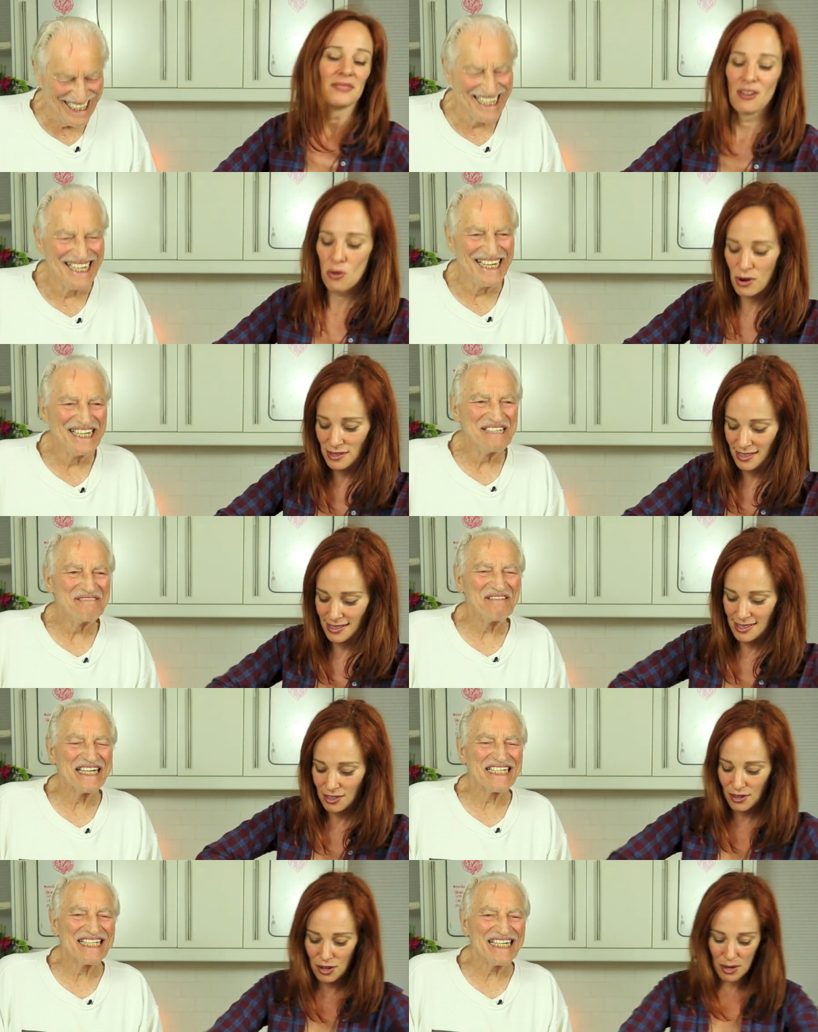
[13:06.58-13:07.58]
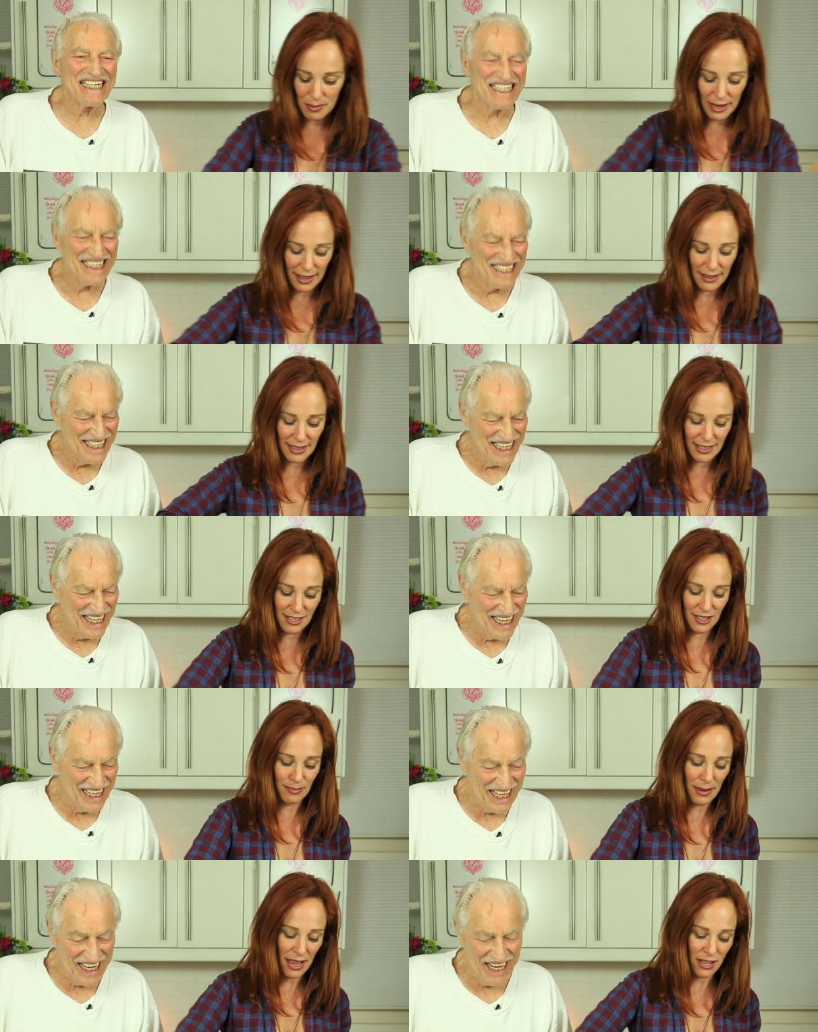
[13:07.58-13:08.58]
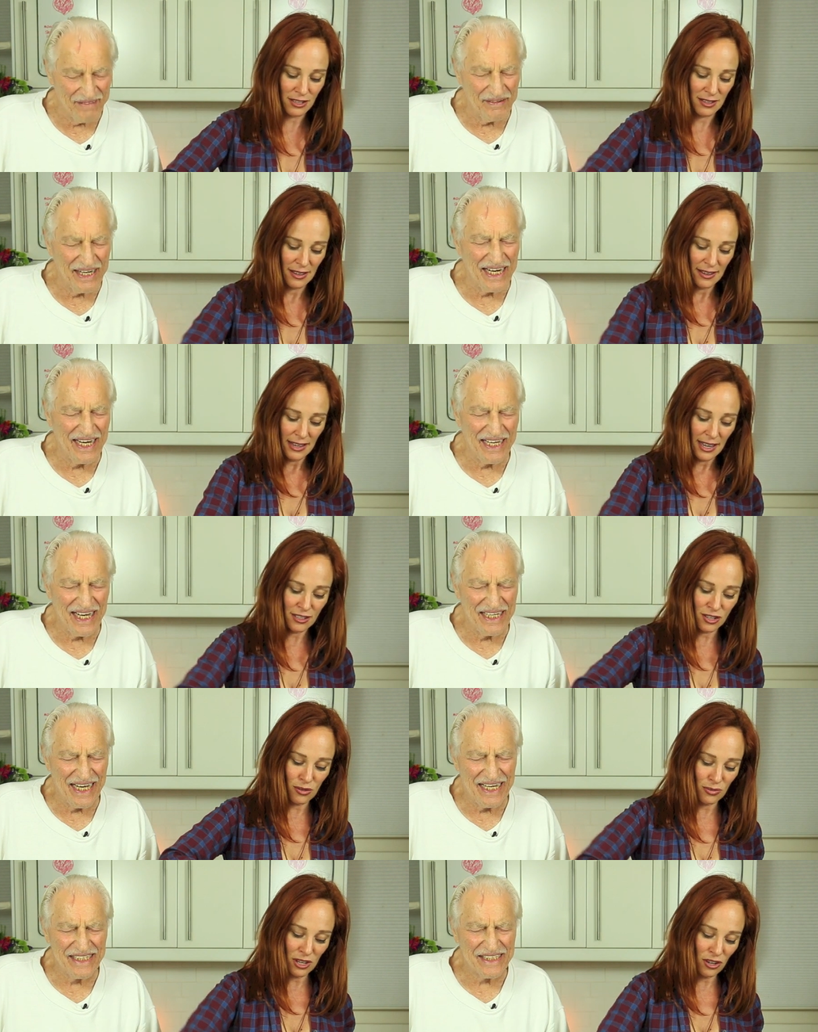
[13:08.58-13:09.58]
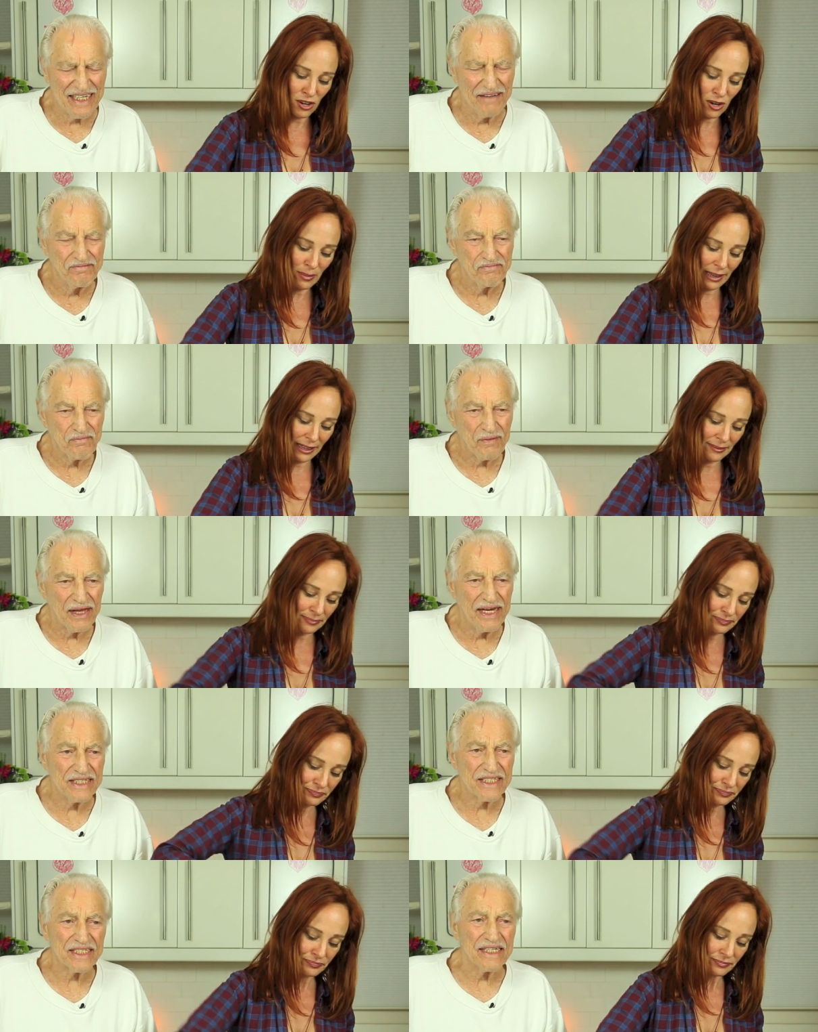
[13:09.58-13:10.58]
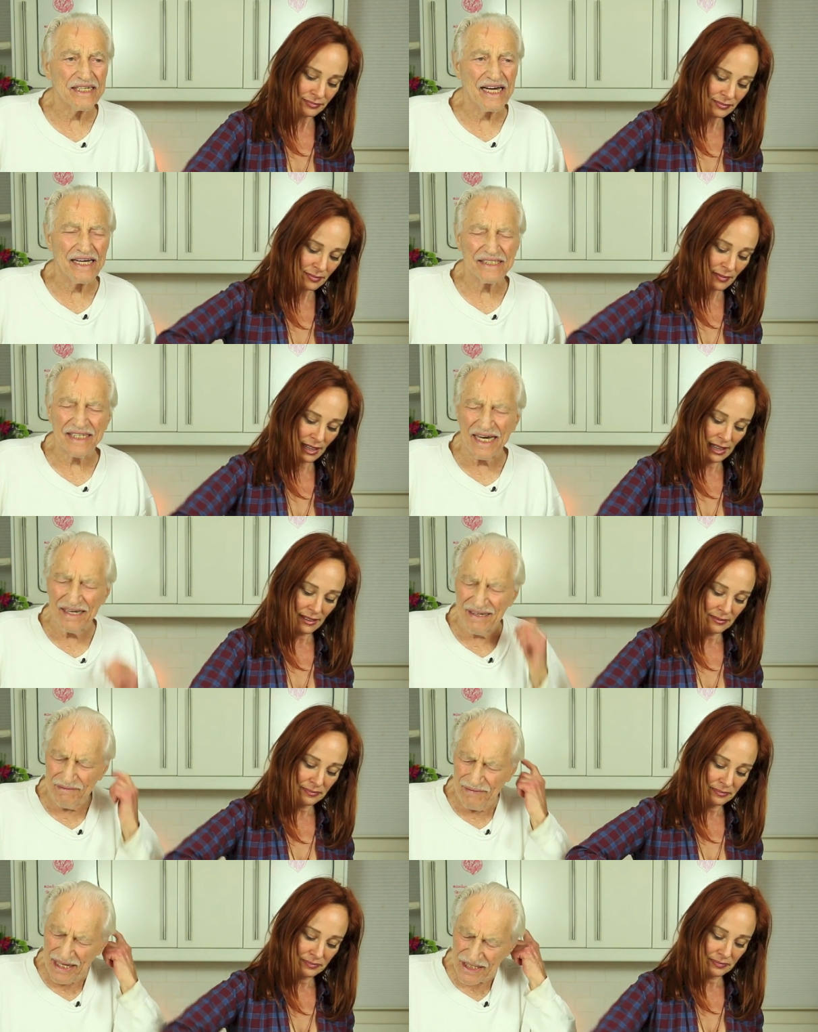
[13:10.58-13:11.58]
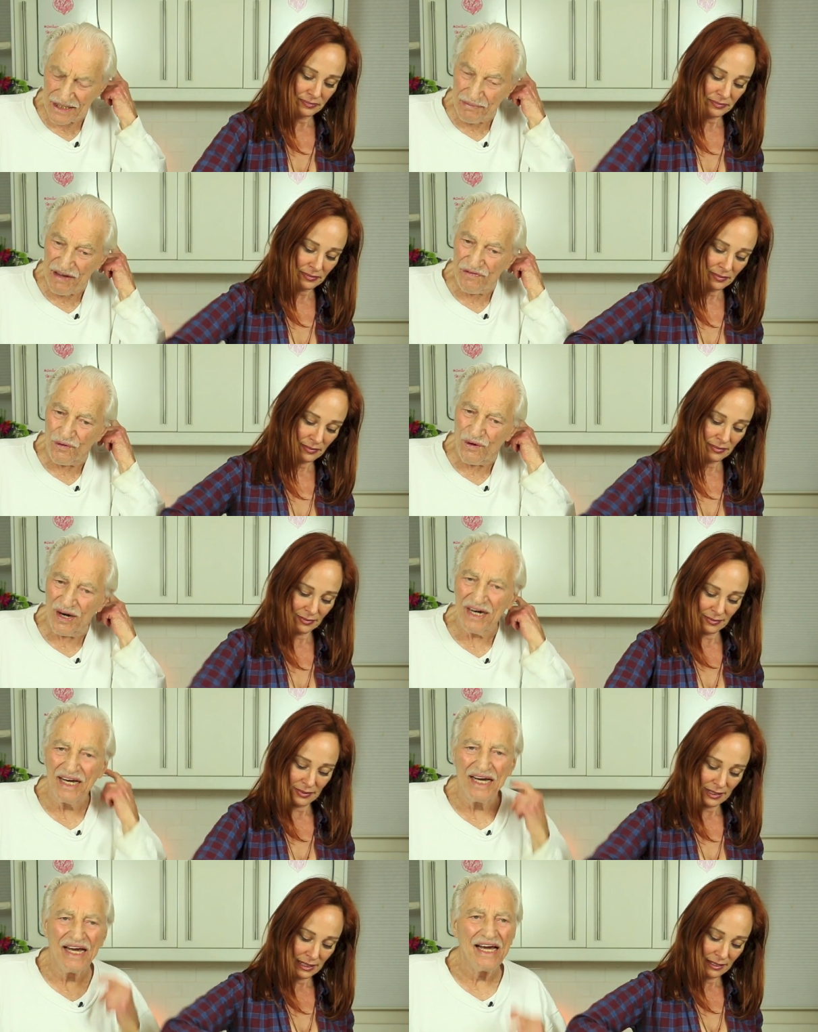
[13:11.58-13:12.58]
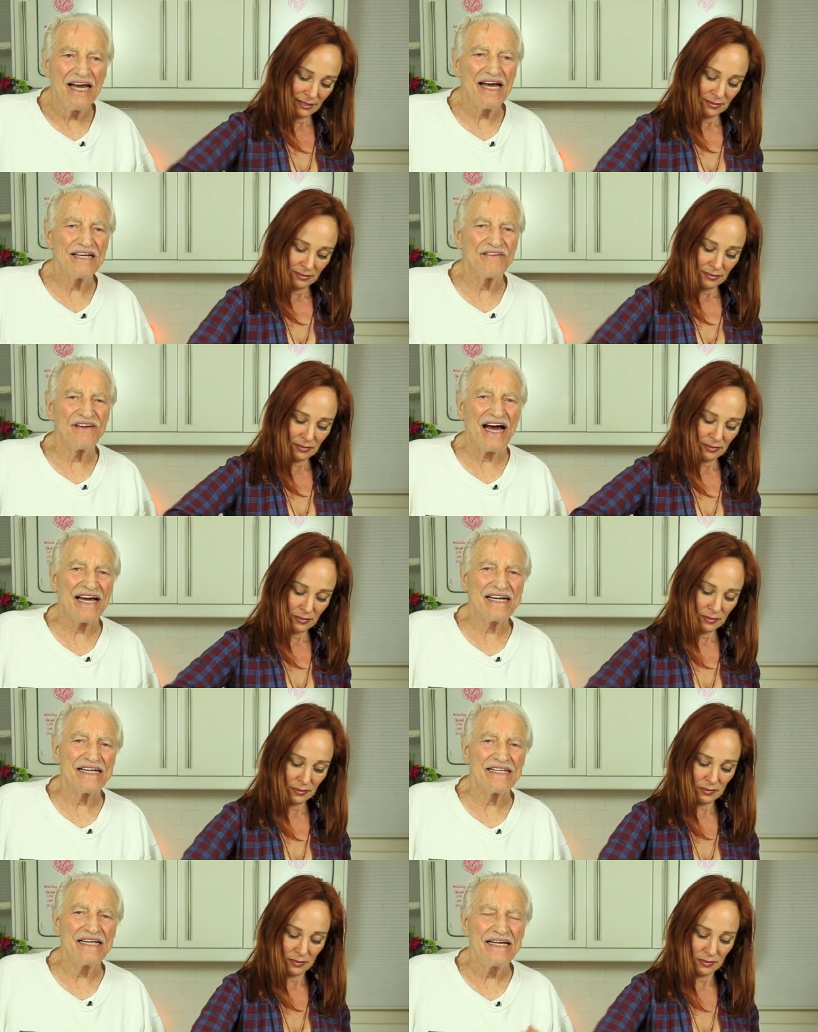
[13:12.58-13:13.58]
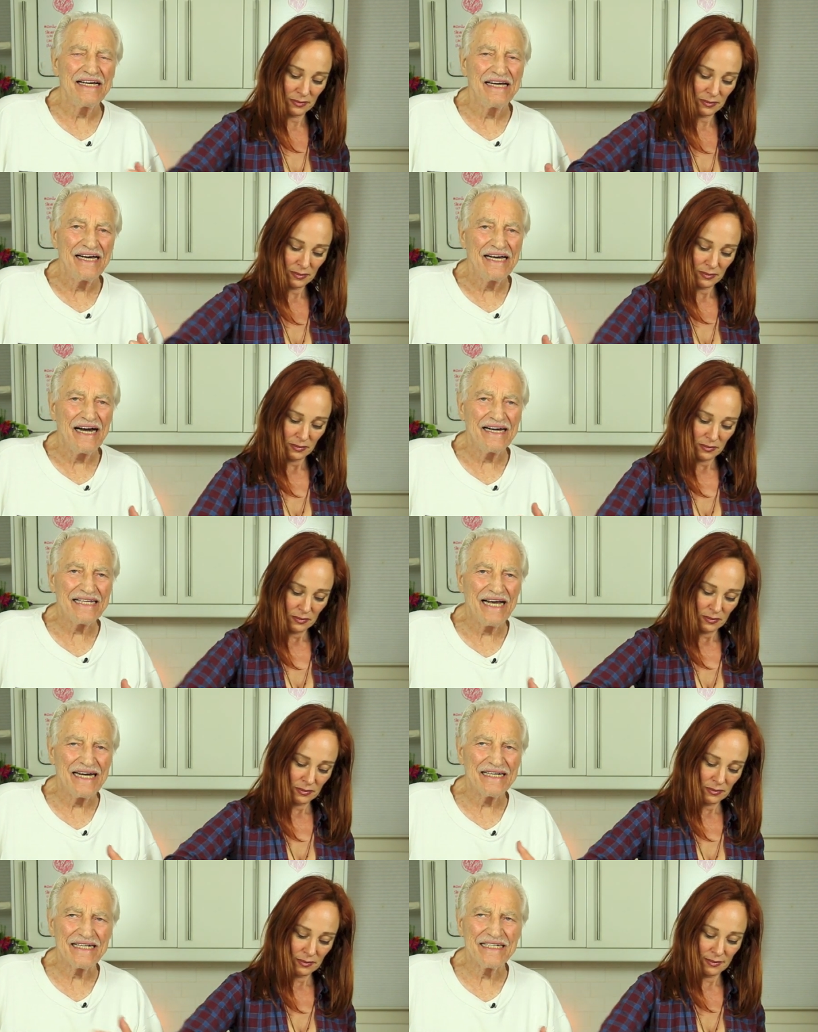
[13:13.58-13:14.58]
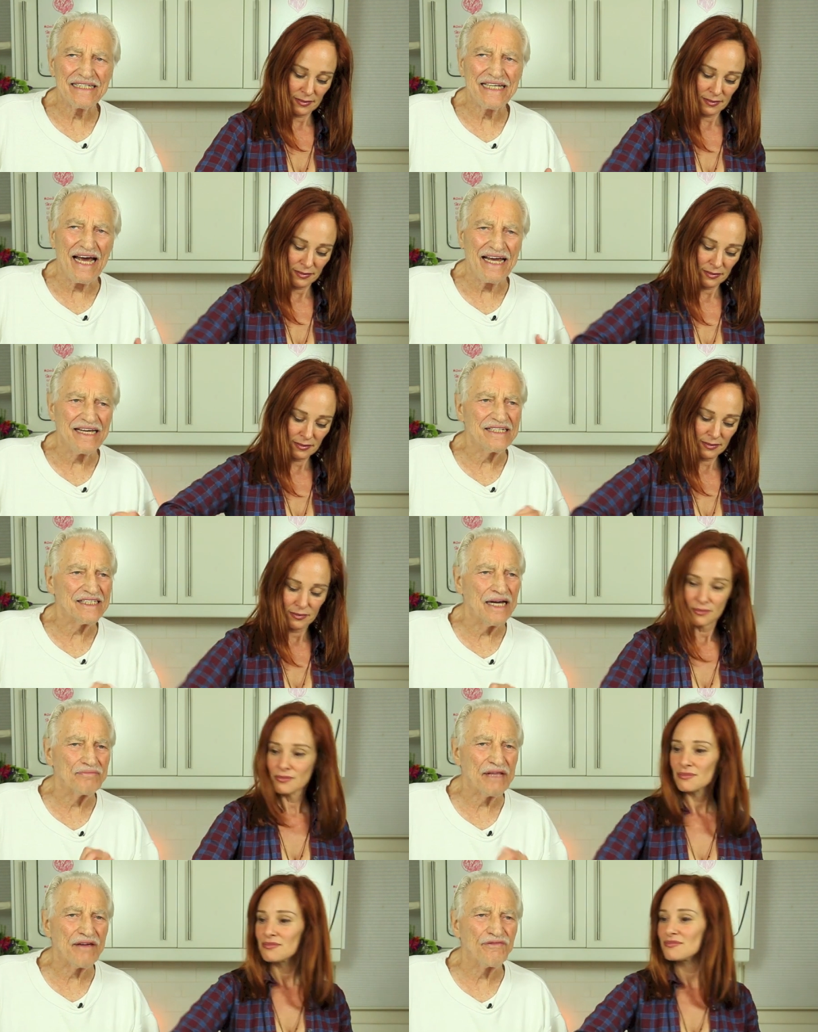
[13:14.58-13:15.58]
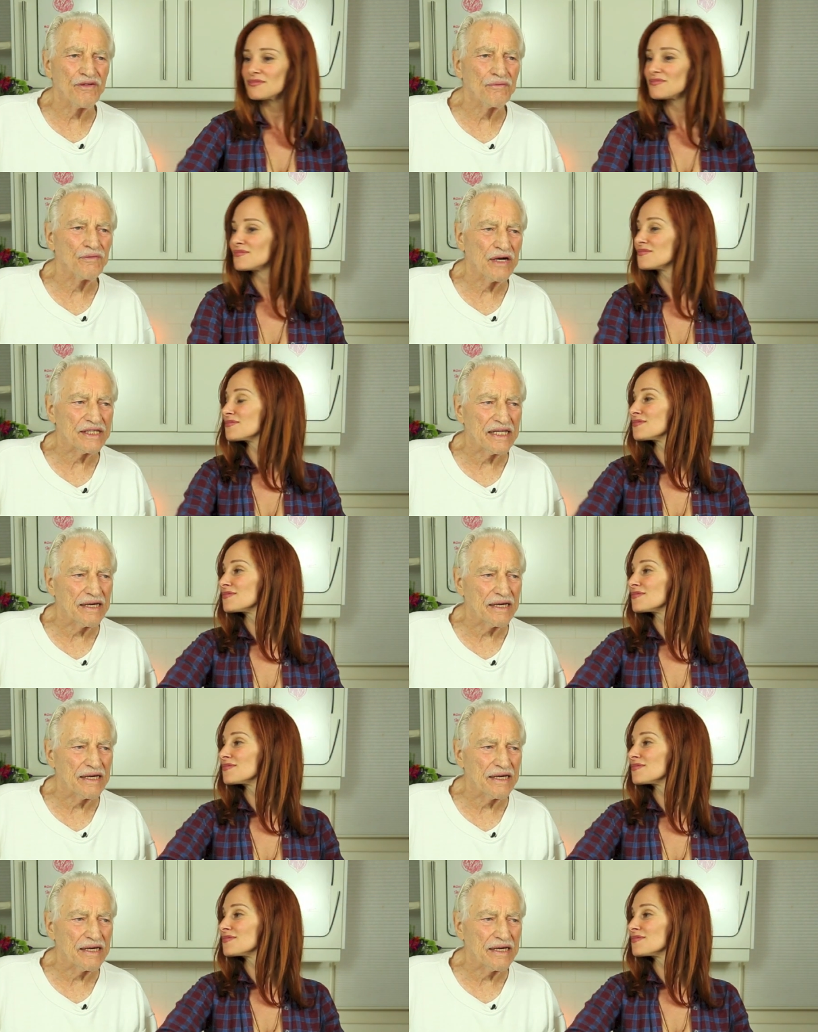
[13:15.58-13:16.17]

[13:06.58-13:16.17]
Speaker 1: Of course, it's still uh, Herbie. it's, a, the real Herbie.
Speaker 2: It's uh, as I mentioned before. If I could uh, uh take something from what